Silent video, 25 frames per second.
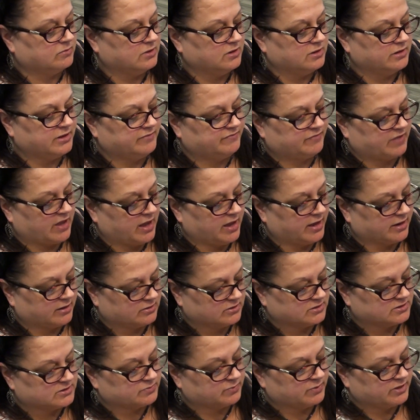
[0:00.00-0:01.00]
we'll leave that
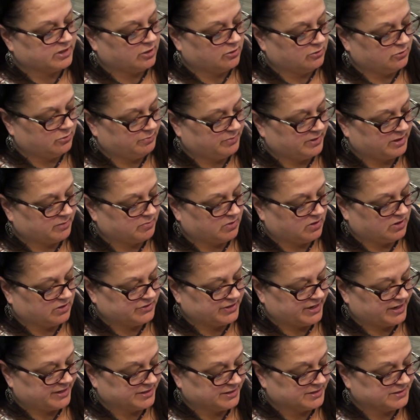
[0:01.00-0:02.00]
because we know who Big
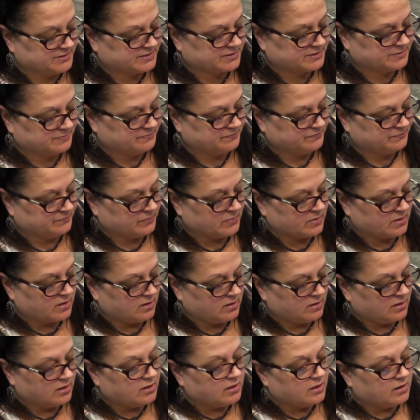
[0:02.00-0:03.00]
Bald Head is.
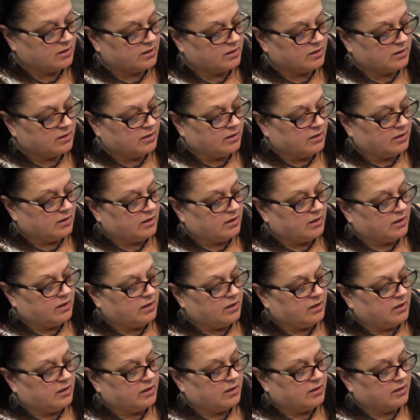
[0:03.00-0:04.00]
That's
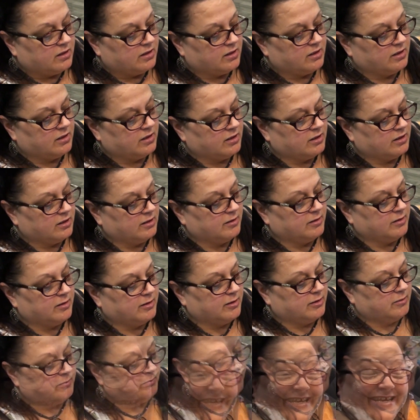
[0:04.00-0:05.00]
Norman Reedus. I
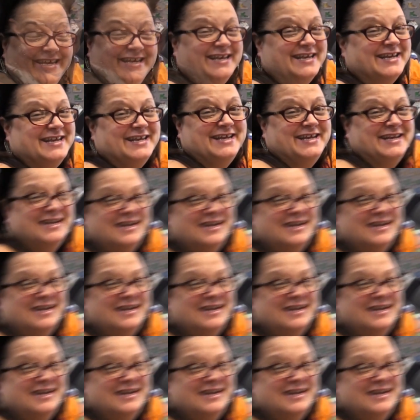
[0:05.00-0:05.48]
want to